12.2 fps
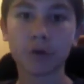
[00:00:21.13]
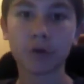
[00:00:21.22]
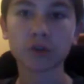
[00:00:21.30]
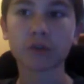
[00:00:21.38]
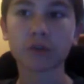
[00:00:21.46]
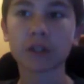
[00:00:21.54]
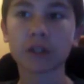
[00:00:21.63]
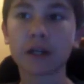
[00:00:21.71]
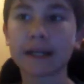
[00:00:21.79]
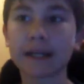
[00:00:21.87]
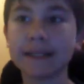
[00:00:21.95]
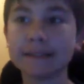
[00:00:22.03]
Forced
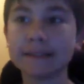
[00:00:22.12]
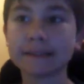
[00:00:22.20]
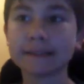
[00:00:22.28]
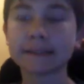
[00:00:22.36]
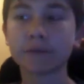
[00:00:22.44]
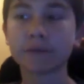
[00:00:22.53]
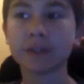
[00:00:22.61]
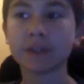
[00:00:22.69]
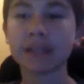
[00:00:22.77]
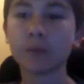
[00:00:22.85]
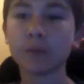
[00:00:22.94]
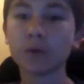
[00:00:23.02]
overclock is, for
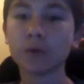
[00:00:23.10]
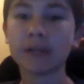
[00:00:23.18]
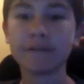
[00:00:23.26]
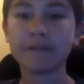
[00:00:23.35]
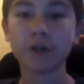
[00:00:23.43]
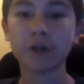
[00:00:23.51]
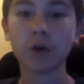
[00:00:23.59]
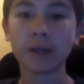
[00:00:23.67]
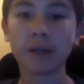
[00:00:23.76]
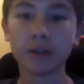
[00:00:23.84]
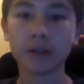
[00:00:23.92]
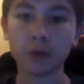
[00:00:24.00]
example, if you go
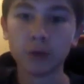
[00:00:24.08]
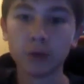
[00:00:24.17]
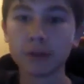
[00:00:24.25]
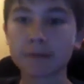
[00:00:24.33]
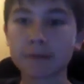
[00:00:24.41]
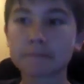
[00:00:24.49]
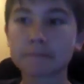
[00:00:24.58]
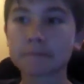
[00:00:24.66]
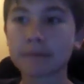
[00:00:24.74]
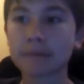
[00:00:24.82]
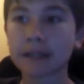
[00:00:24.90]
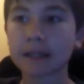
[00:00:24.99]
into,
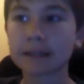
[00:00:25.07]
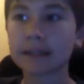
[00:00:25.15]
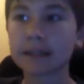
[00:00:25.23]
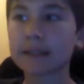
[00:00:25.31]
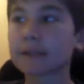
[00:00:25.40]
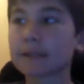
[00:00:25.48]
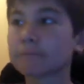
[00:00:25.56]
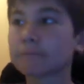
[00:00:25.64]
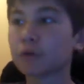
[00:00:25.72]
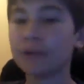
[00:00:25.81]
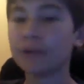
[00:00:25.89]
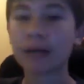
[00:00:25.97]

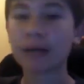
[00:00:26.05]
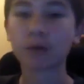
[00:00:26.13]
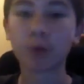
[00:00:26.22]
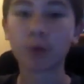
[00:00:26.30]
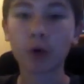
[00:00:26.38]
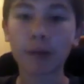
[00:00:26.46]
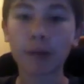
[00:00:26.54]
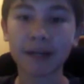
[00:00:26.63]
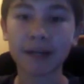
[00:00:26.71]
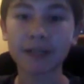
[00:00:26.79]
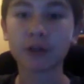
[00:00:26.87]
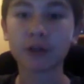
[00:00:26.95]
you download a program on
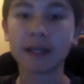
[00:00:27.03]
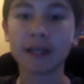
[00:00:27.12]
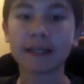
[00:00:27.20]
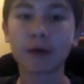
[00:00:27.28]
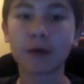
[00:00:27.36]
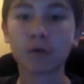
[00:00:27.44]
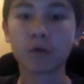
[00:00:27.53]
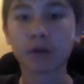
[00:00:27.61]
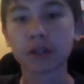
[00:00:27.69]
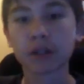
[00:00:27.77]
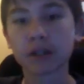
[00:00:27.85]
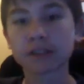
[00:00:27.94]
Ethernet that
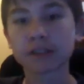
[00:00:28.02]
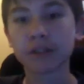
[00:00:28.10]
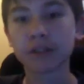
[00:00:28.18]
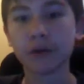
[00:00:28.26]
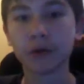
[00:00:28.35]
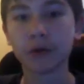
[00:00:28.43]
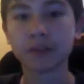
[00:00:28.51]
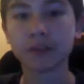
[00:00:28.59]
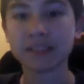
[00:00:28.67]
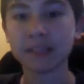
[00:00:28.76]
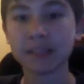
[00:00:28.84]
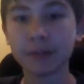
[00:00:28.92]
overclocks your
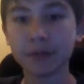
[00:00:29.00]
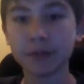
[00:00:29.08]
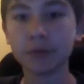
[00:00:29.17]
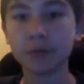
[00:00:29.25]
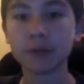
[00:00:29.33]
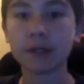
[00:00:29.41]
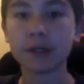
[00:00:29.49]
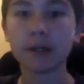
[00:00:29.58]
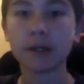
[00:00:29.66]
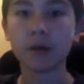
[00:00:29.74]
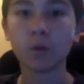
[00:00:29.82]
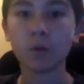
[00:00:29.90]
CPU,
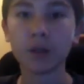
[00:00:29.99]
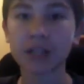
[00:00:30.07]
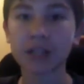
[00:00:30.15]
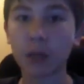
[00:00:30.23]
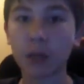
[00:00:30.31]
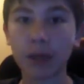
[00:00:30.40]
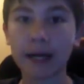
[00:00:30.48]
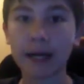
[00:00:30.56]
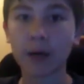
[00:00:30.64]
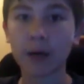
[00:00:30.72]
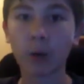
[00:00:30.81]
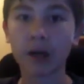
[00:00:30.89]
which I would
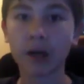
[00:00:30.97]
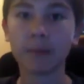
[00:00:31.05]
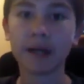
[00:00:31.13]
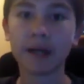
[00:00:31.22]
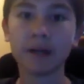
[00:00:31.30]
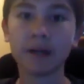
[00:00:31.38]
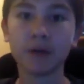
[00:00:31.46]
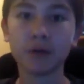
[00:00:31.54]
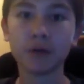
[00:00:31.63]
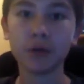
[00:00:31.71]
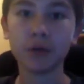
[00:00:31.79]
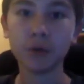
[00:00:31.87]
not recommend
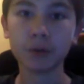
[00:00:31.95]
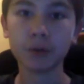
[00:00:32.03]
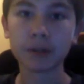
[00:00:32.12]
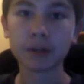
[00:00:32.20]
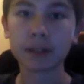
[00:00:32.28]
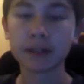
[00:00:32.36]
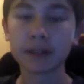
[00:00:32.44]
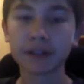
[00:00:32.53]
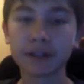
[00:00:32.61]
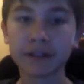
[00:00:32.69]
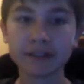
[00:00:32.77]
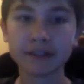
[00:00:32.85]
you do,
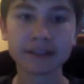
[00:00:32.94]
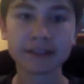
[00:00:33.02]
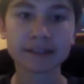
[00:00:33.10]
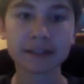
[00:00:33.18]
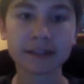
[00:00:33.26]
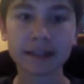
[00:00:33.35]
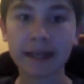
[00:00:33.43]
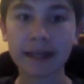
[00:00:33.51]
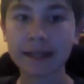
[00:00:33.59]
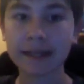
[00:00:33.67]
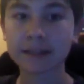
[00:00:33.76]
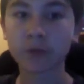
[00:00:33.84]
because
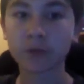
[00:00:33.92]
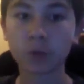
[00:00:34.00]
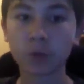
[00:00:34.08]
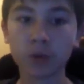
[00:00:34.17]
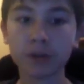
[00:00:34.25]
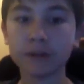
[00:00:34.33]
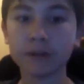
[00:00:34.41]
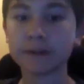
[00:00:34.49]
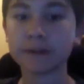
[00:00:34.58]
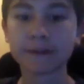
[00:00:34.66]
that would